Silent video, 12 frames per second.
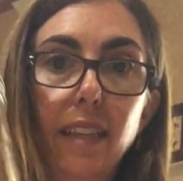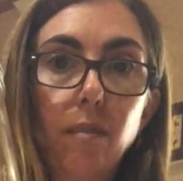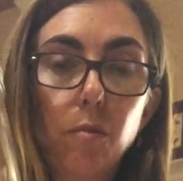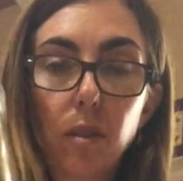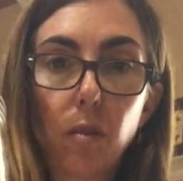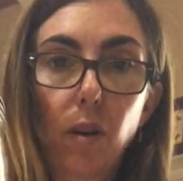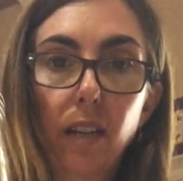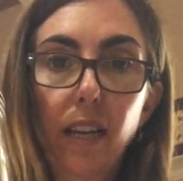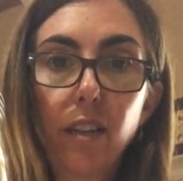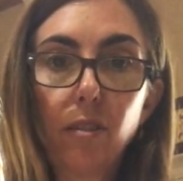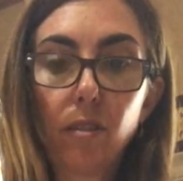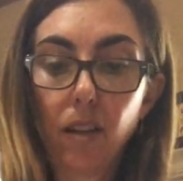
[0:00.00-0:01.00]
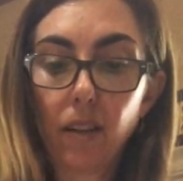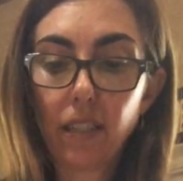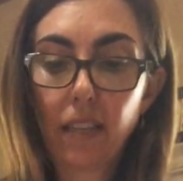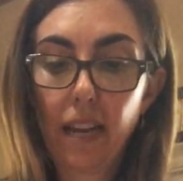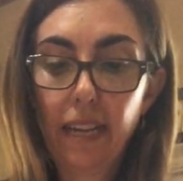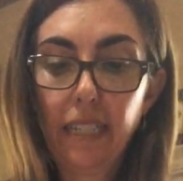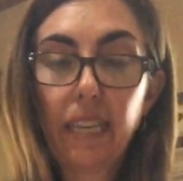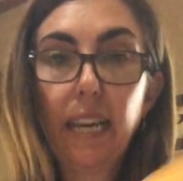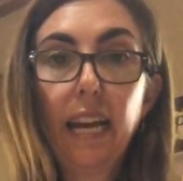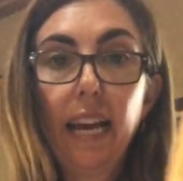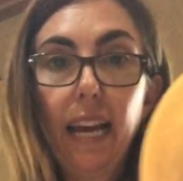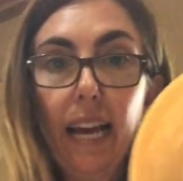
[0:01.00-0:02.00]
That was the one I used last night,
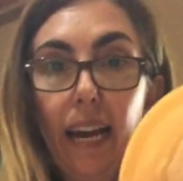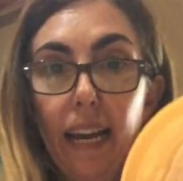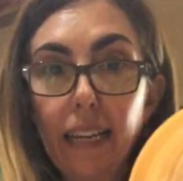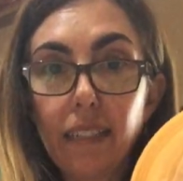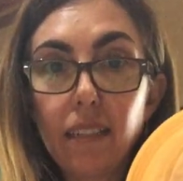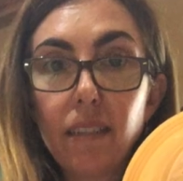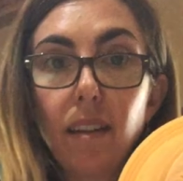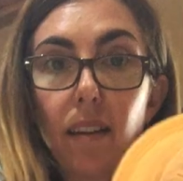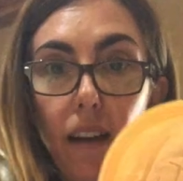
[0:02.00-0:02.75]
and